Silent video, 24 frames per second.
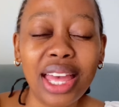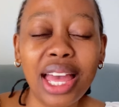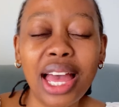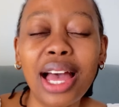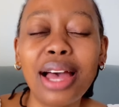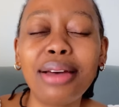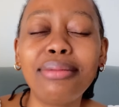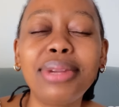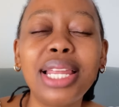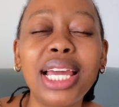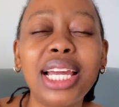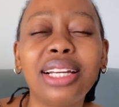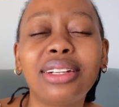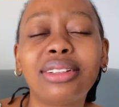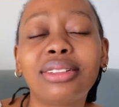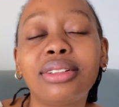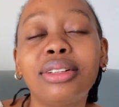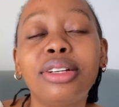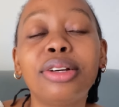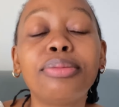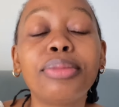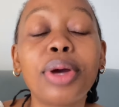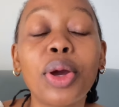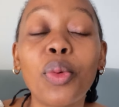I'm like,
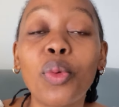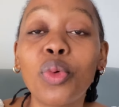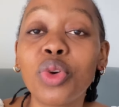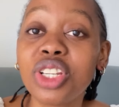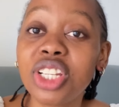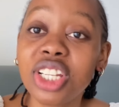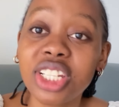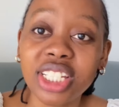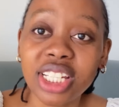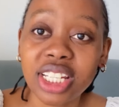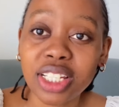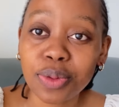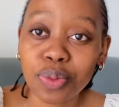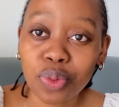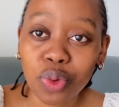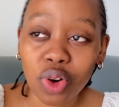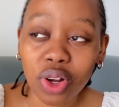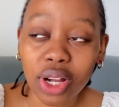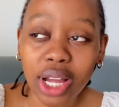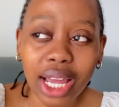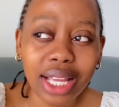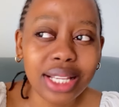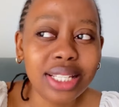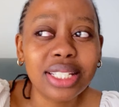oh, my water just
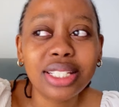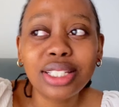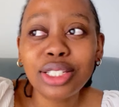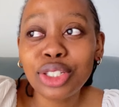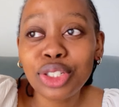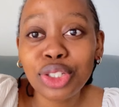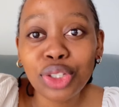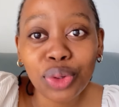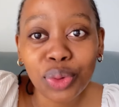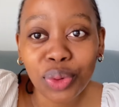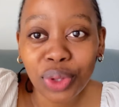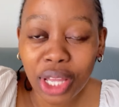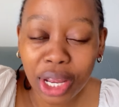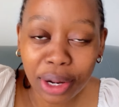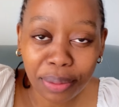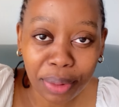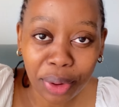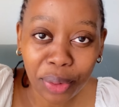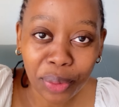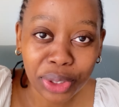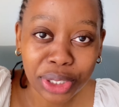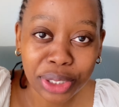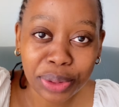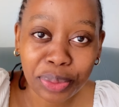broke. I just knew that my
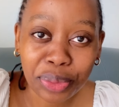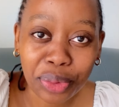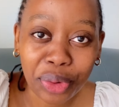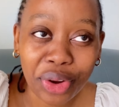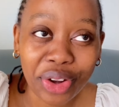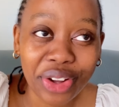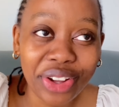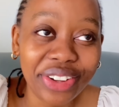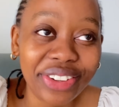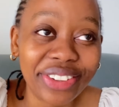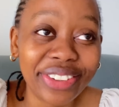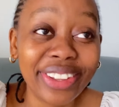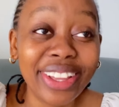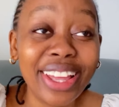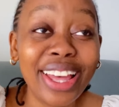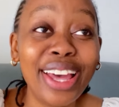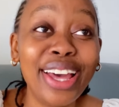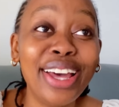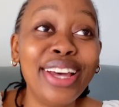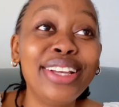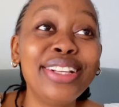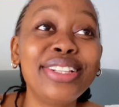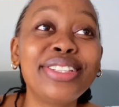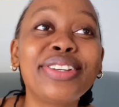water broke.
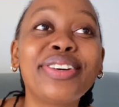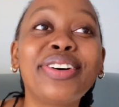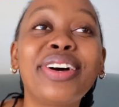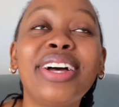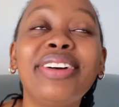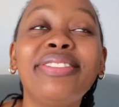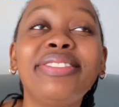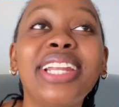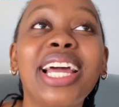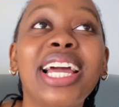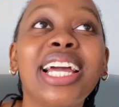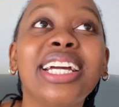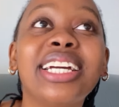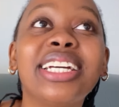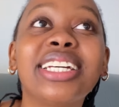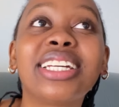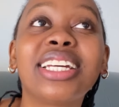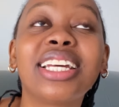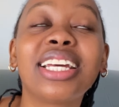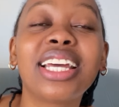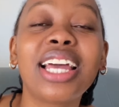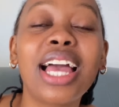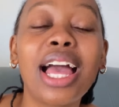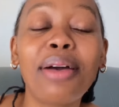So I'm like
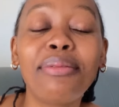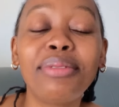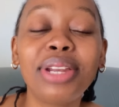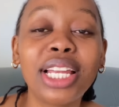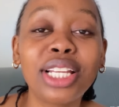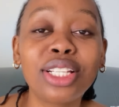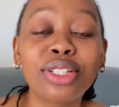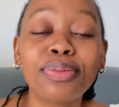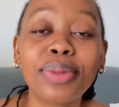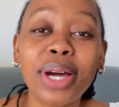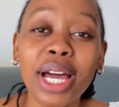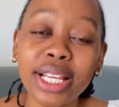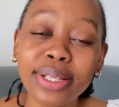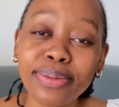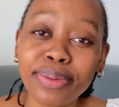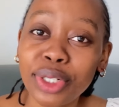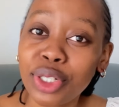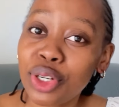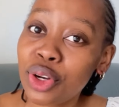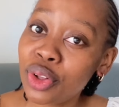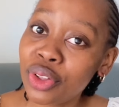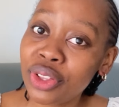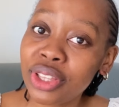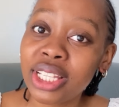to my husband,
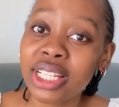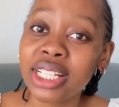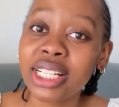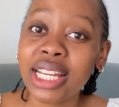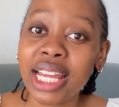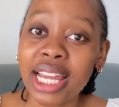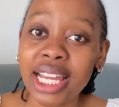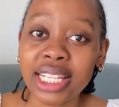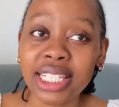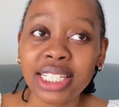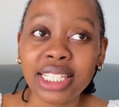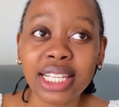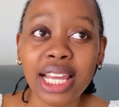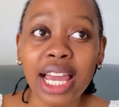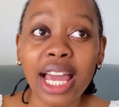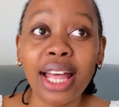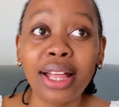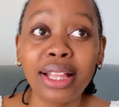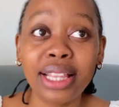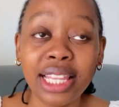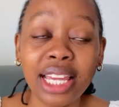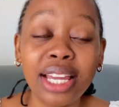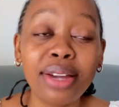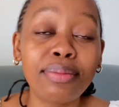call the nurse,
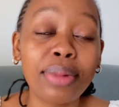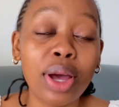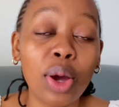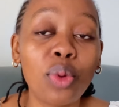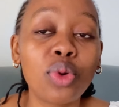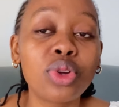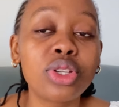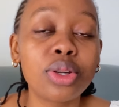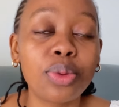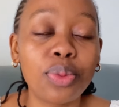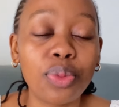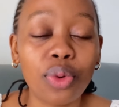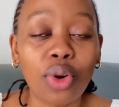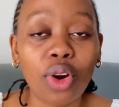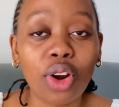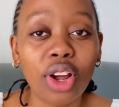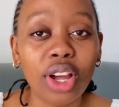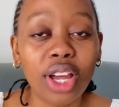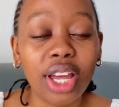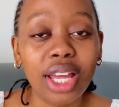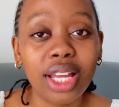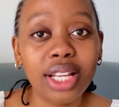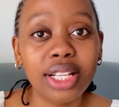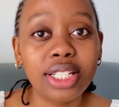I think my water
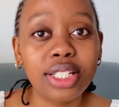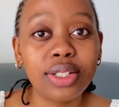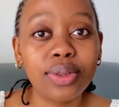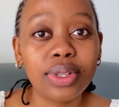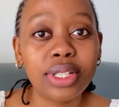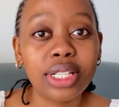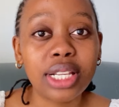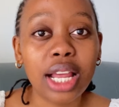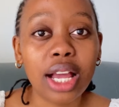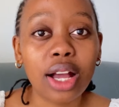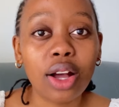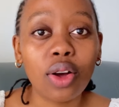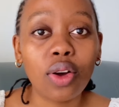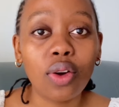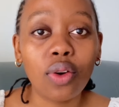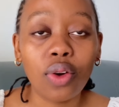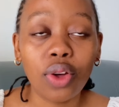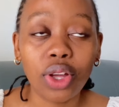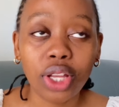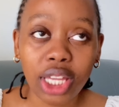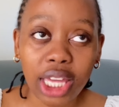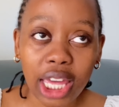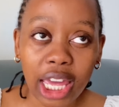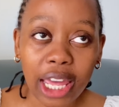broke. And she was like, oh,
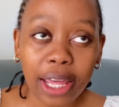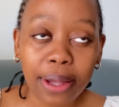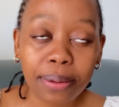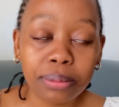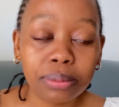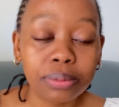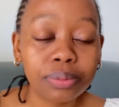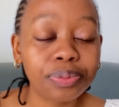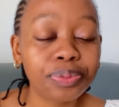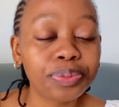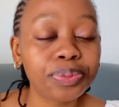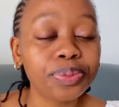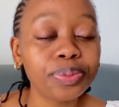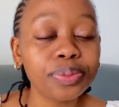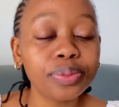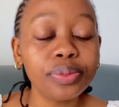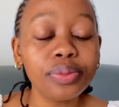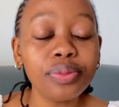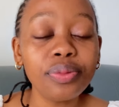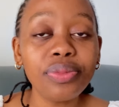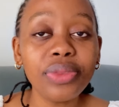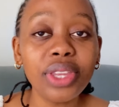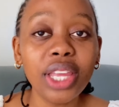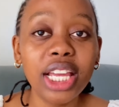okay.
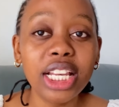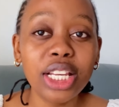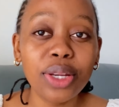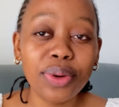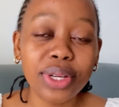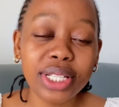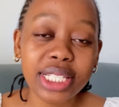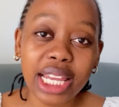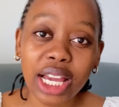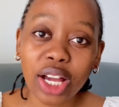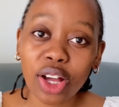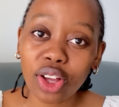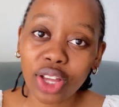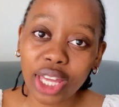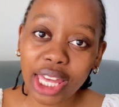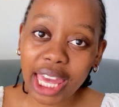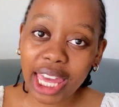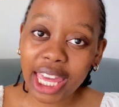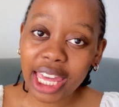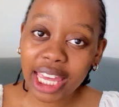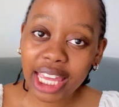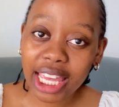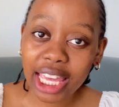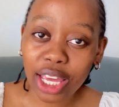And he was like,
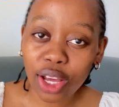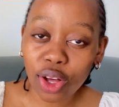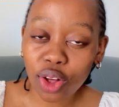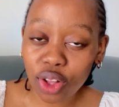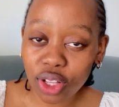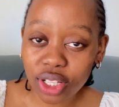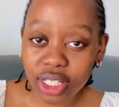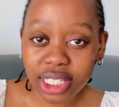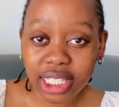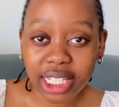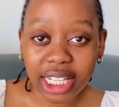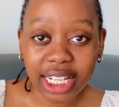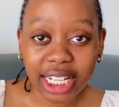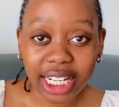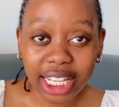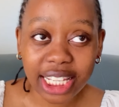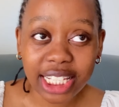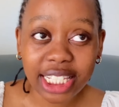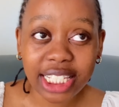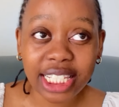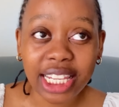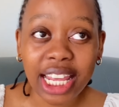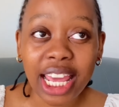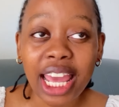okay. He calls the
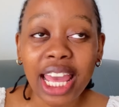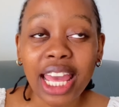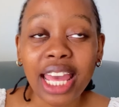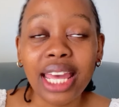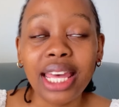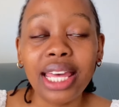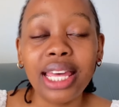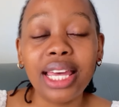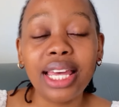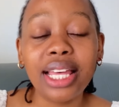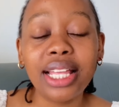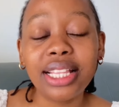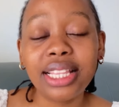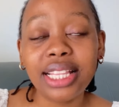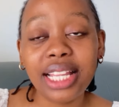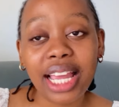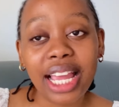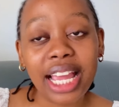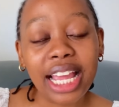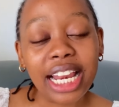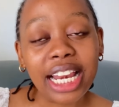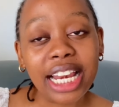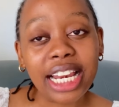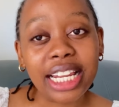nurse, and
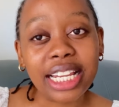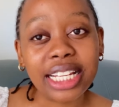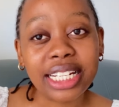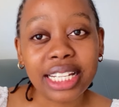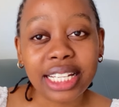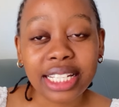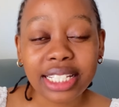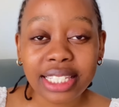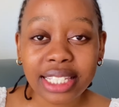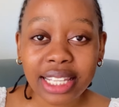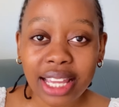then the next